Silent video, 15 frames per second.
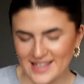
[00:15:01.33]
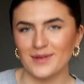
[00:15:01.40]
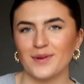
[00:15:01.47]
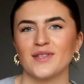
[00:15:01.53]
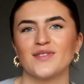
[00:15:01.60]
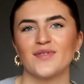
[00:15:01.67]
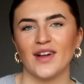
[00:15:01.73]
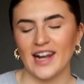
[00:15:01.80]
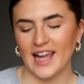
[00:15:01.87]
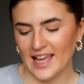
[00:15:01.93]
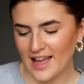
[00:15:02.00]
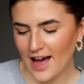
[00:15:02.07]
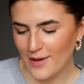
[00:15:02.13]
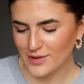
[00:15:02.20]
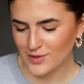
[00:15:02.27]
this one's
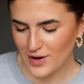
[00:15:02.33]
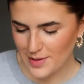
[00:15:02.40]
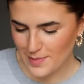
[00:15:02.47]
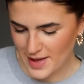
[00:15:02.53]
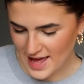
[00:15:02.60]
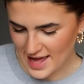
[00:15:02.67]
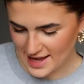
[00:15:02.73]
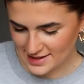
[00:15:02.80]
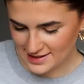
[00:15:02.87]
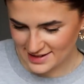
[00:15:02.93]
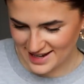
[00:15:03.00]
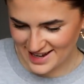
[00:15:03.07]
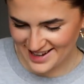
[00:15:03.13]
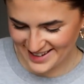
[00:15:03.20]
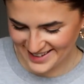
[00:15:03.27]
funny. I was really pissed.
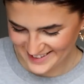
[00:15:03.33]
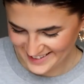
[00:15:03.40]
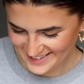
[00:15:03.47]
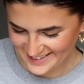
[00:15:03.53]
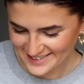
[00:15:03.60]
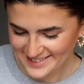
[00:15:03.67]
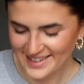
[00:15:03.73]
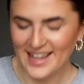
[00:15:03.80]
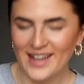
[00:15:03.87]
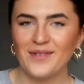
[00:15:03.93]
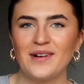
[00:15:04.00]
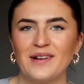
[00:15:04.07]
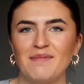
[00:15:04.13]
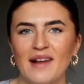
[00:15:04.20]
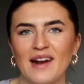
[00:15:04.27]

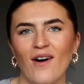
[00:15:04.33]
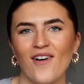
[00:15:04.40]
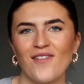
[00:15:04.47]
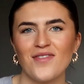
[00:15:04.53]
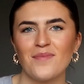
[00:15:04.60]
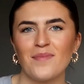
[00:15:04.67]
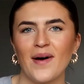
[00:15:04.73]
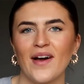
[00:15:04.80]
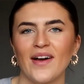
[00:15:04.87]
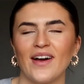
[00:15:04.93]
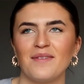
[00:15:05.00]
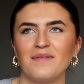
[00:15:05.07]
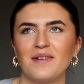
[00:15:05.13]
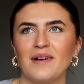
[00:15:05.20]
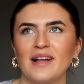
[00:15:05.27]
We'd been off the boat
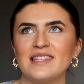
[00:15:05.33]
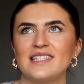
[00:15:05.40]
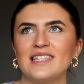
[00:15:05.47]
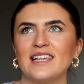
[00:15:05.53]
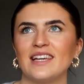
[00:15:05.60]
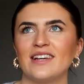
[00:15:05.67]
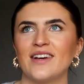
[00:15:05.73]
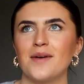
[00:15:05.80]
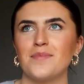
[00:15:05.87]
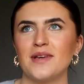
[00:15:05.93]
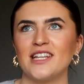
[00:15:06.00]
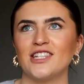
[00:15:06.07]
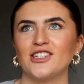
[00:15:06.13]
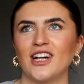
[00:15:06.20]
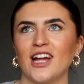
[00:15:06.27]
and we went to a
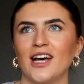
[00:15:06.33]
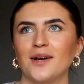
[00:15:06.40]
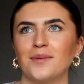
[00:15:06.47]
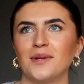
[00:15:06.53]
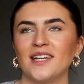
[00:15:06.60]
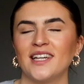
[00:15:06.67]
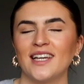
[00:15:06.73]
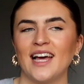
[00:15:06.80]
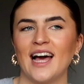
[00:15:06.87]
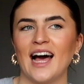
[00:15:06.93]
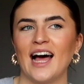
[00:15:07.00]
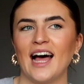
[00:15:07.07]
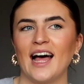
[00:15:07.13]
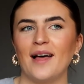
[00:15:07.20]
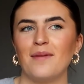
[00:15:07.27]
beach club,
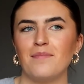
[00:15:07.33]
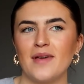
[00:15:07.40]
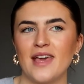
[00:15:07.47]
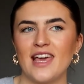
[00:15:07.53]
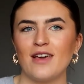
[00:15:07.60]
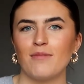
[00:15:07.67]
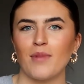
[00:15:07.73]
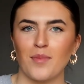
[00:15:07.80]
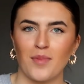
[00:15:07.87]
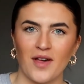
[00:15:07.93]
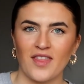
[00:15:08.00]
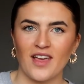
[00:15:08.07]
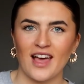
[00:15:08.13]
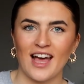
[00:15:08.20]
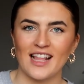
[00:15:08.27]
me, my
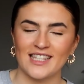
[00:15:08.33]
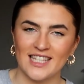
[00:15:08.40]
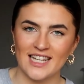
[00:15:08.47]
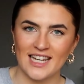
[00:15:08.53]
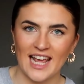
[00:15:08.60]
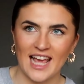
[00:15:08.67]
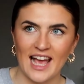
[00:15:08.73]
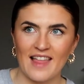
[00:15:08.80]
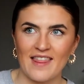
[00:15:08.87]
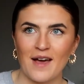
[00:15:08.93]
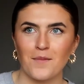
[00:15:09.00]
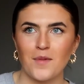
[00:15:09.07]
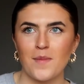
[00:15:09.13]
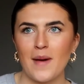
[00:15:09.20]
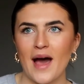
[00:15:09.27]
brother and Sydney, and
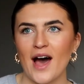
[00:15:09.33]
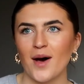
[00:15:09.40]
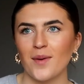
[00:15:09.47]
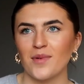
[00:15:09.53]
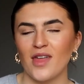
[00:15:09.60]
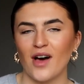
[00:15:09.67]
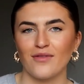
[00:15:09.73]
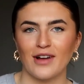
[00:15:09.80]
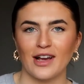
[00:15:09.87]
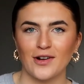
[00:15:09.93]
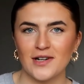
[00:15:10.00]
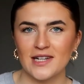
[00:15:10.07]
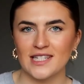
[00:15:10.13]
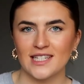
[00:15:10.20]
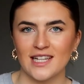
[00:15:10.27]
then we met up with our friend
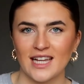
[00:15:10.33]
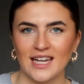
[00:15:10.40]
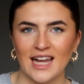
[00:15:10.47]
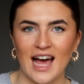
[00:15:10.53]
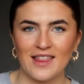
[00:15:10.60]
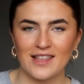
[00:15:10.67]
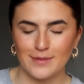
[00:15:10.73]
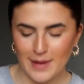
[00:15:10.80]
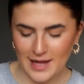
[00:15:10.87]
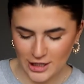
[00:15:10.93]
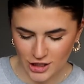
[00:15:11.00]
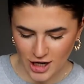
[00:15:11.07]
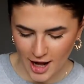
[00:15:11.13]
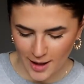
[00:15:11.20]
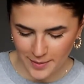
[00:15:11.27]
Christian at this
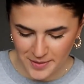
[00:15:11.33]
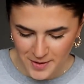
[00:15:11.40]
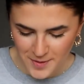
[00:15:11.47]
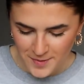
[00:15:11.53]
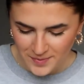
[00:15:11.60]
beach club,